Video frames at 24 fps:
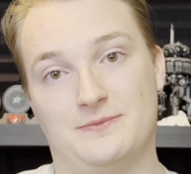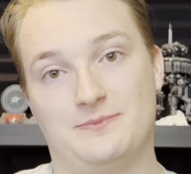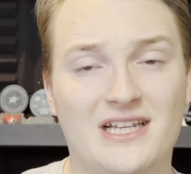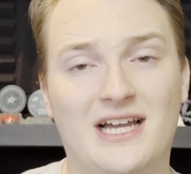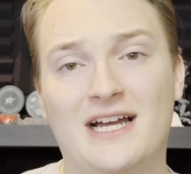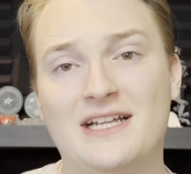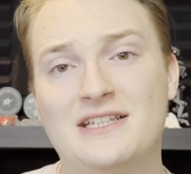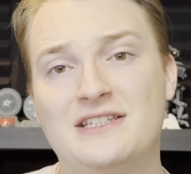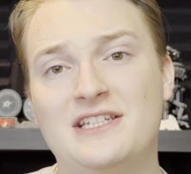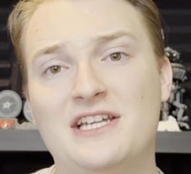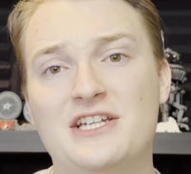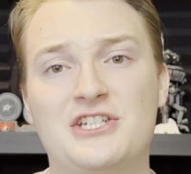
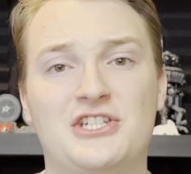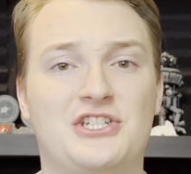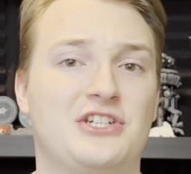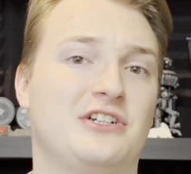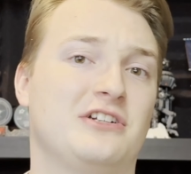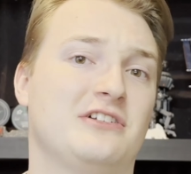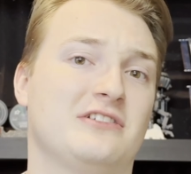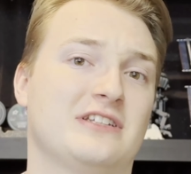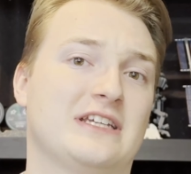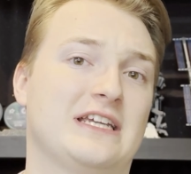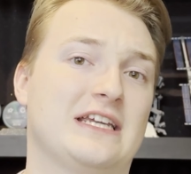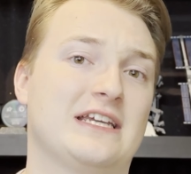
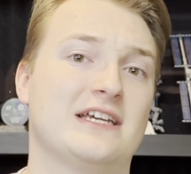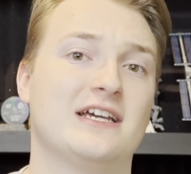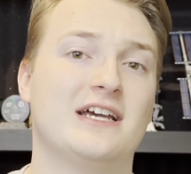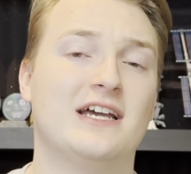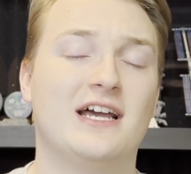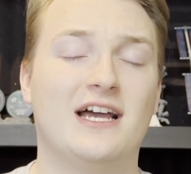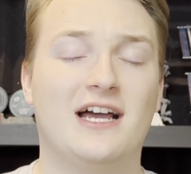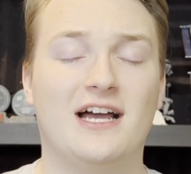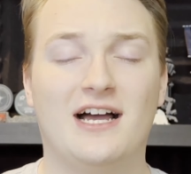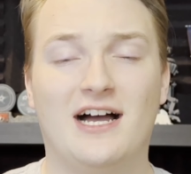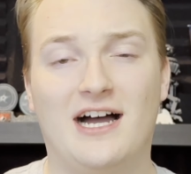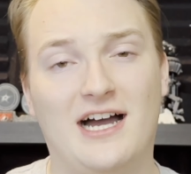Additionally,
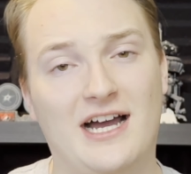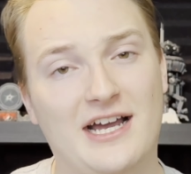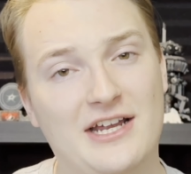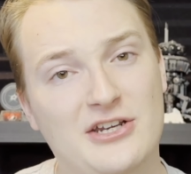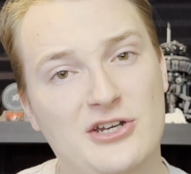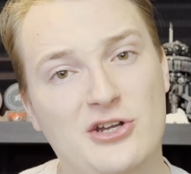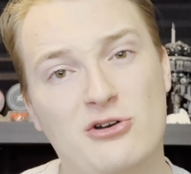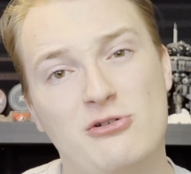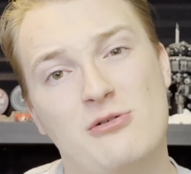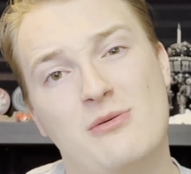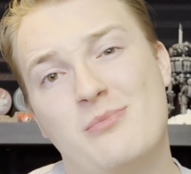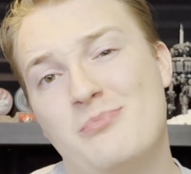I
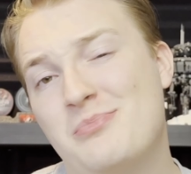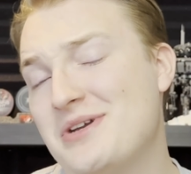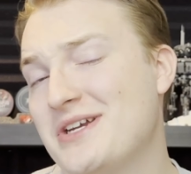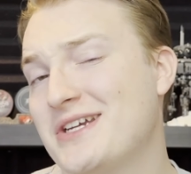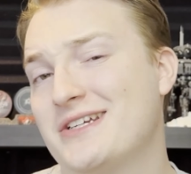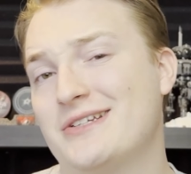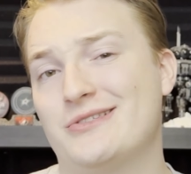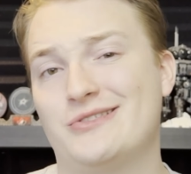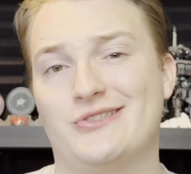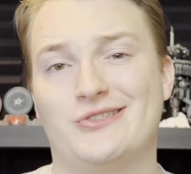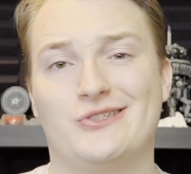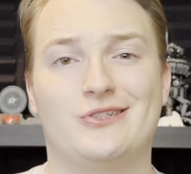know a big
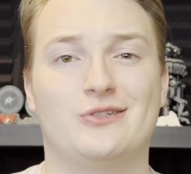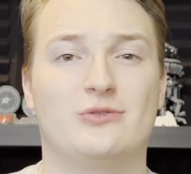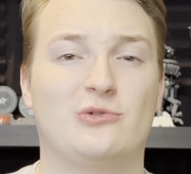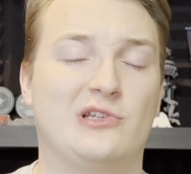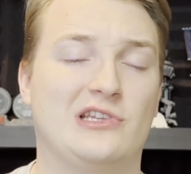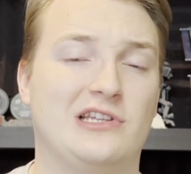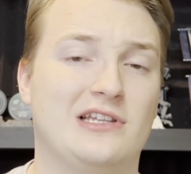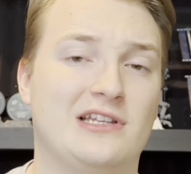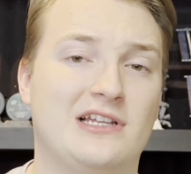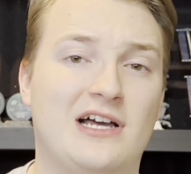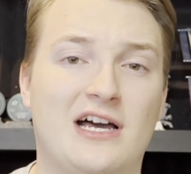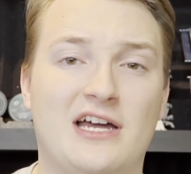concern with
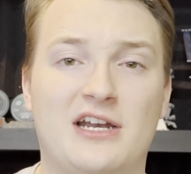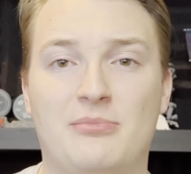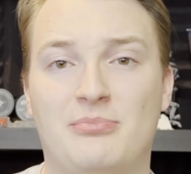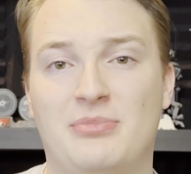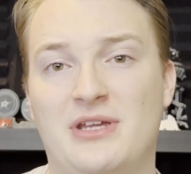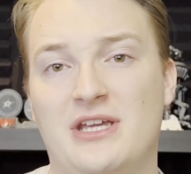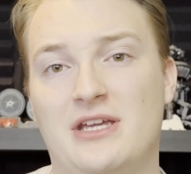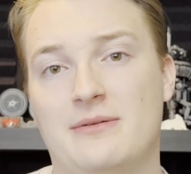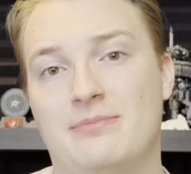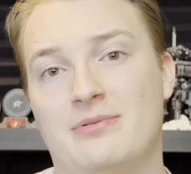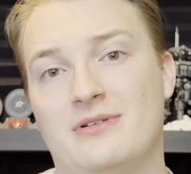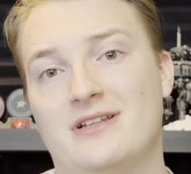a lot of
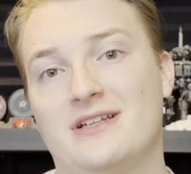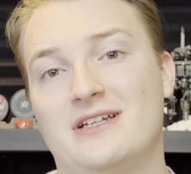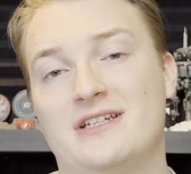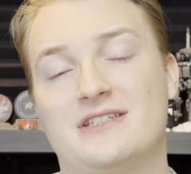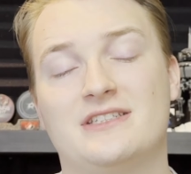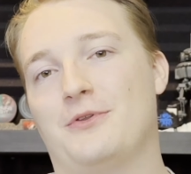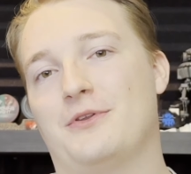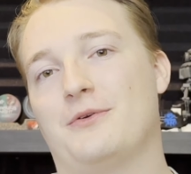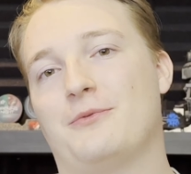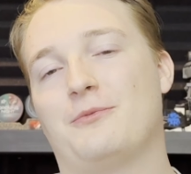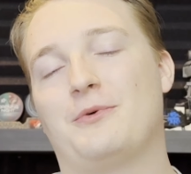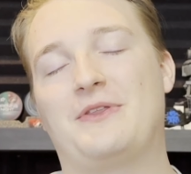people is
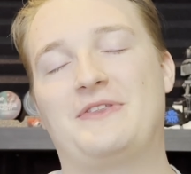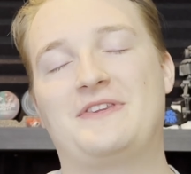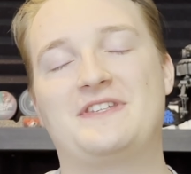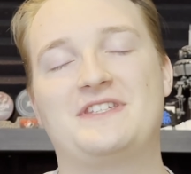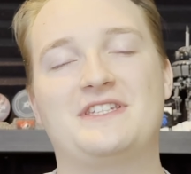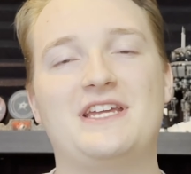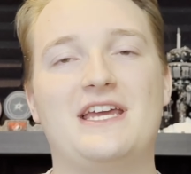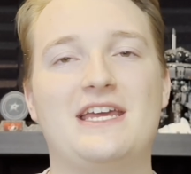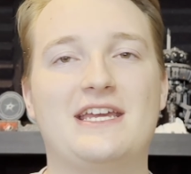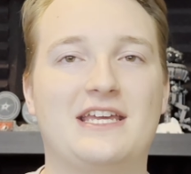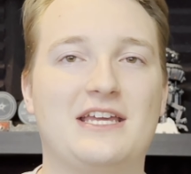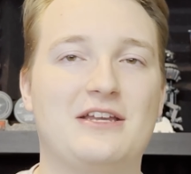with
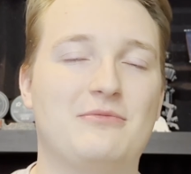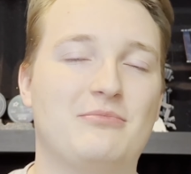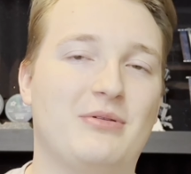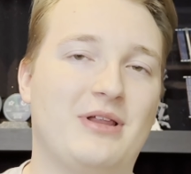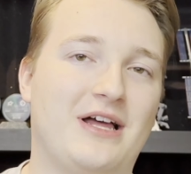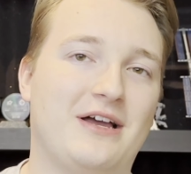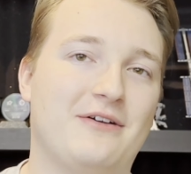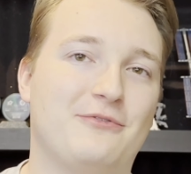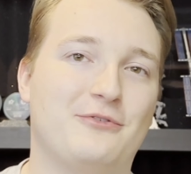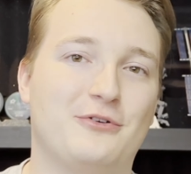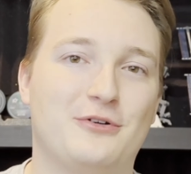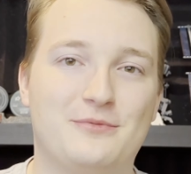staking
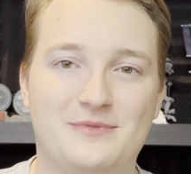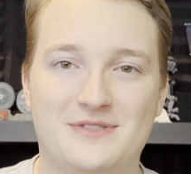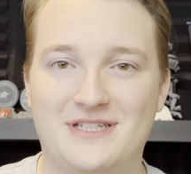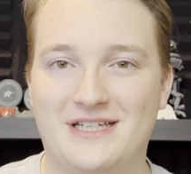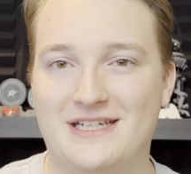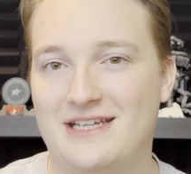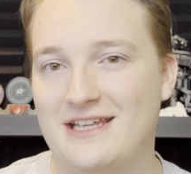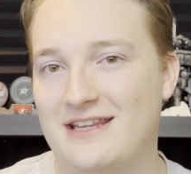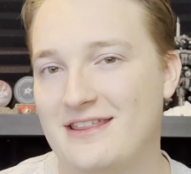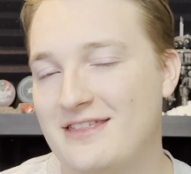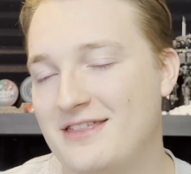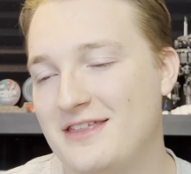platforms like
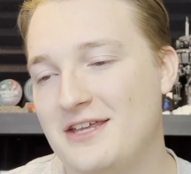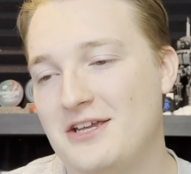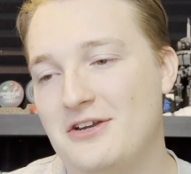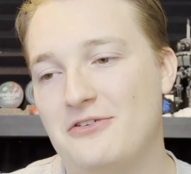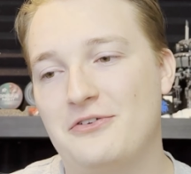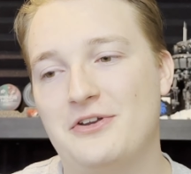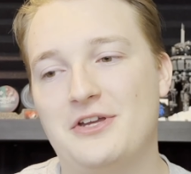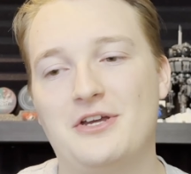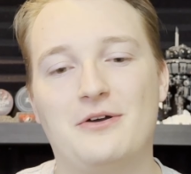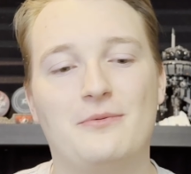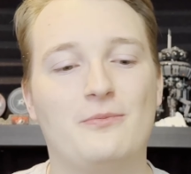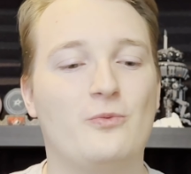
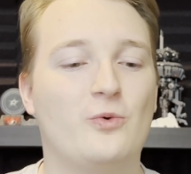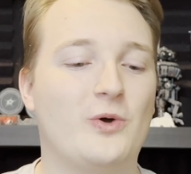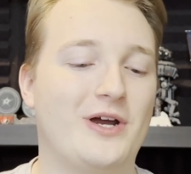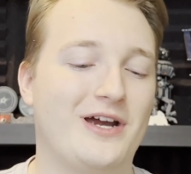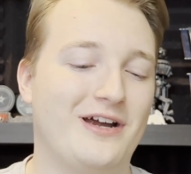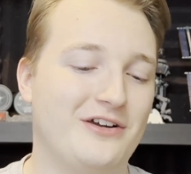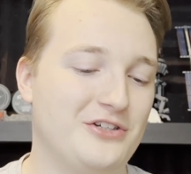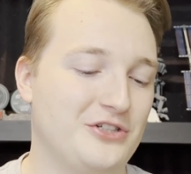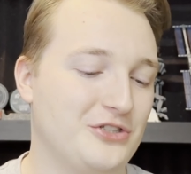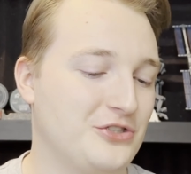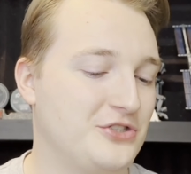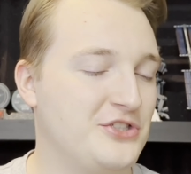Ethereum
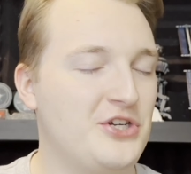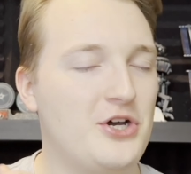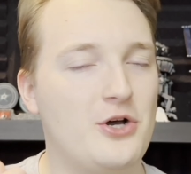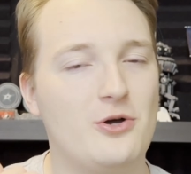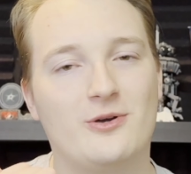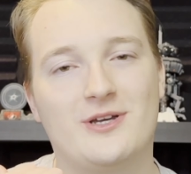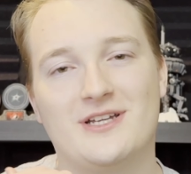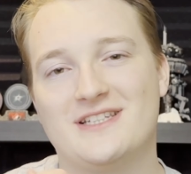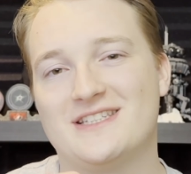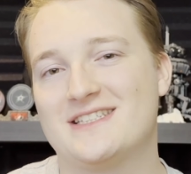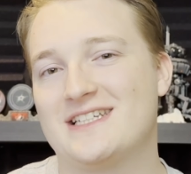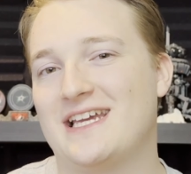where your
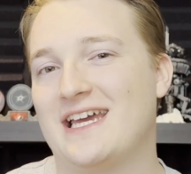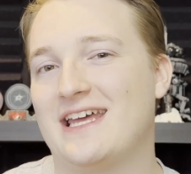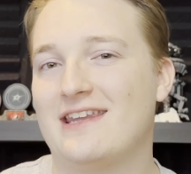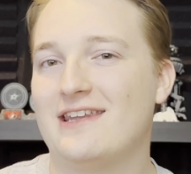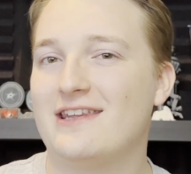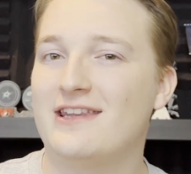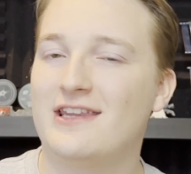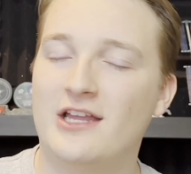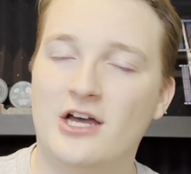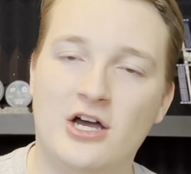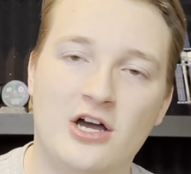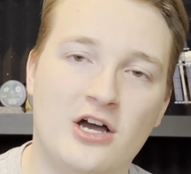tokens get
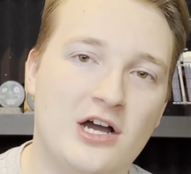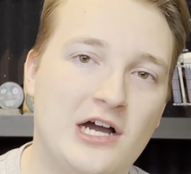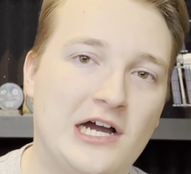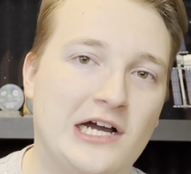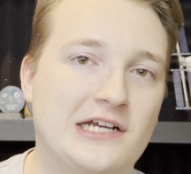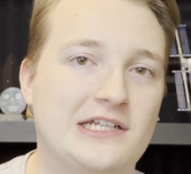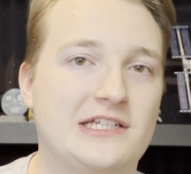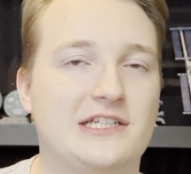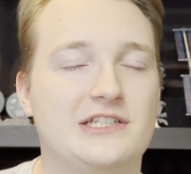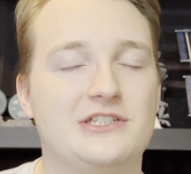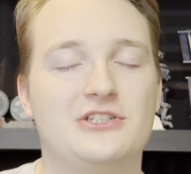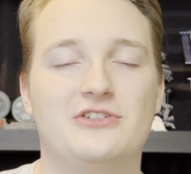
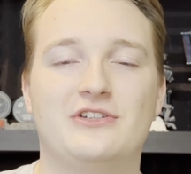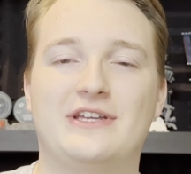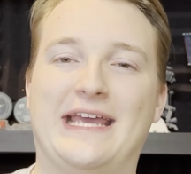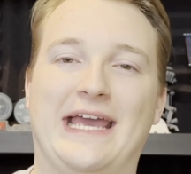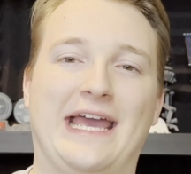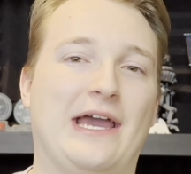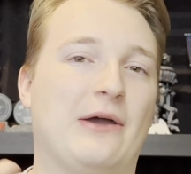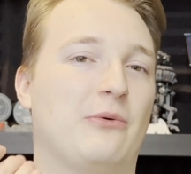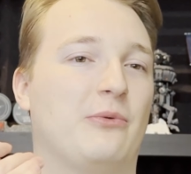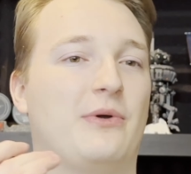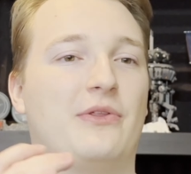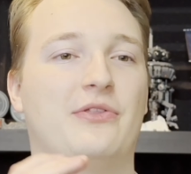locked and you
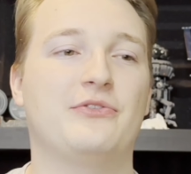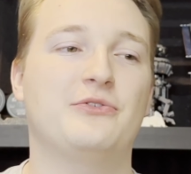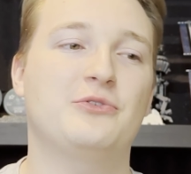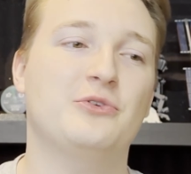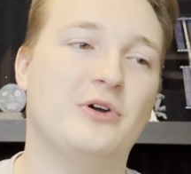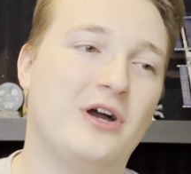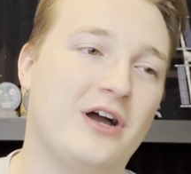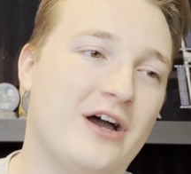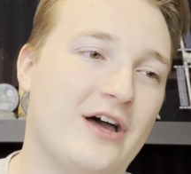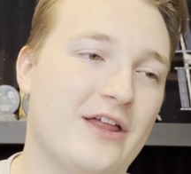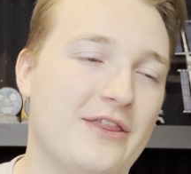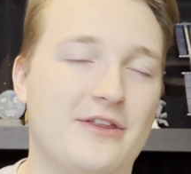can't
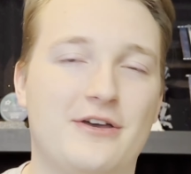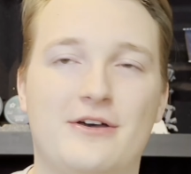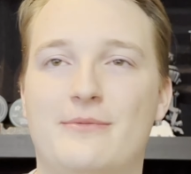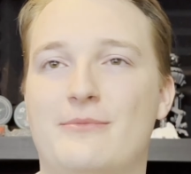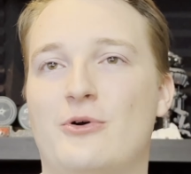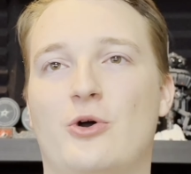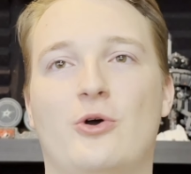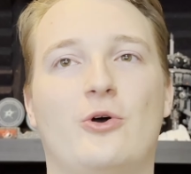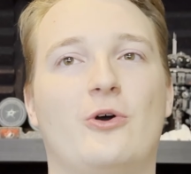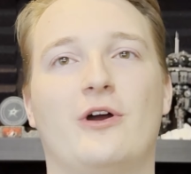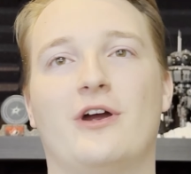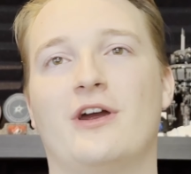withdraw them,
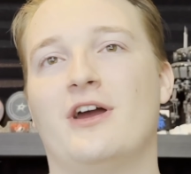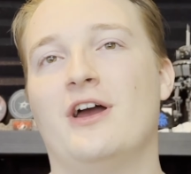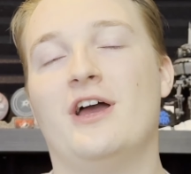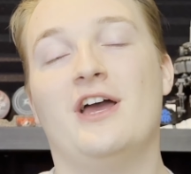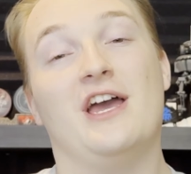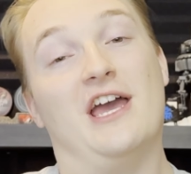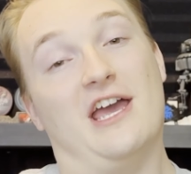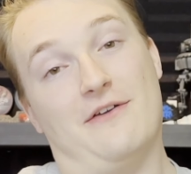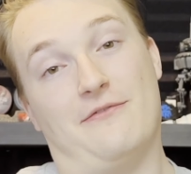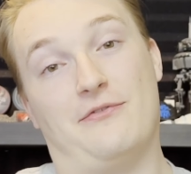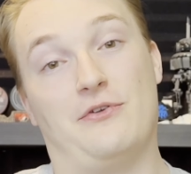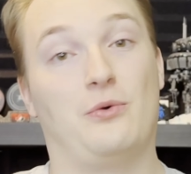or
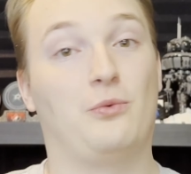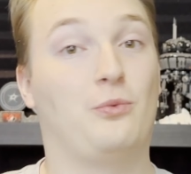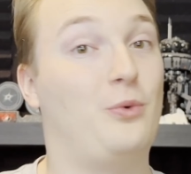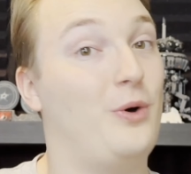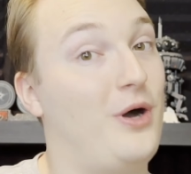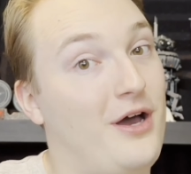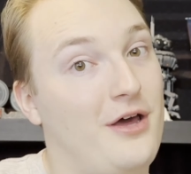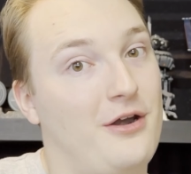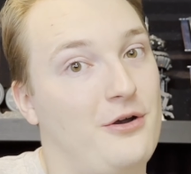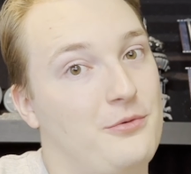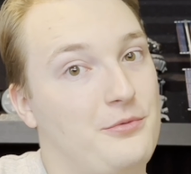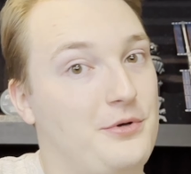if you
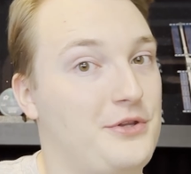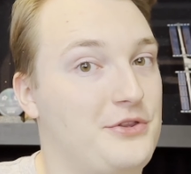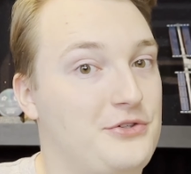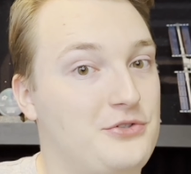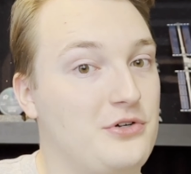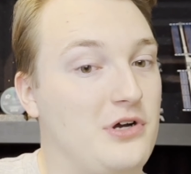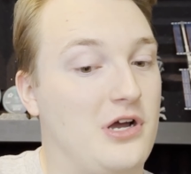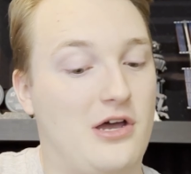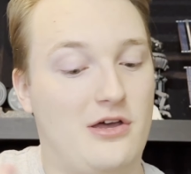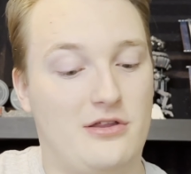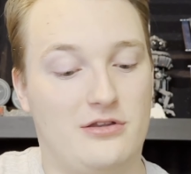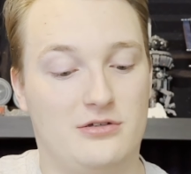want to
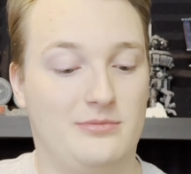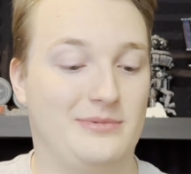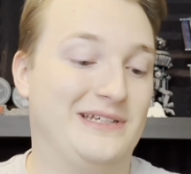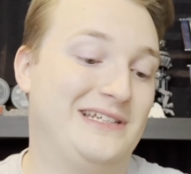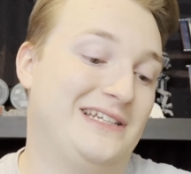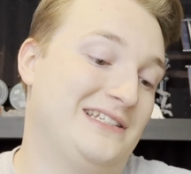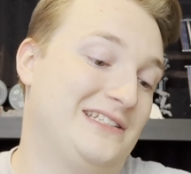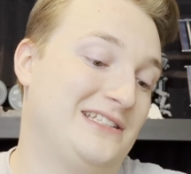withdraw them,